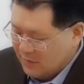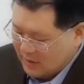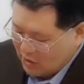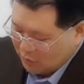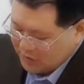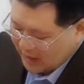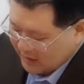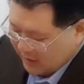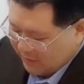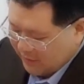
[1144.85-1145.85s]
the
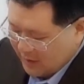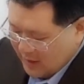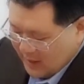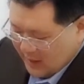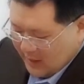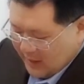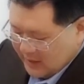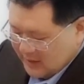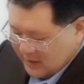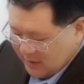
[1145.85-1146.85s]
objective
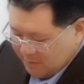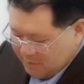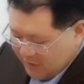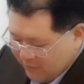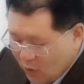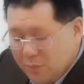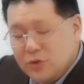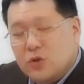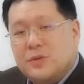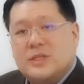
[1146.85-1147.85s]
is before
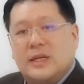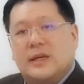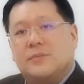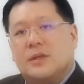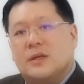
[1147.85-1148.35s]
puberty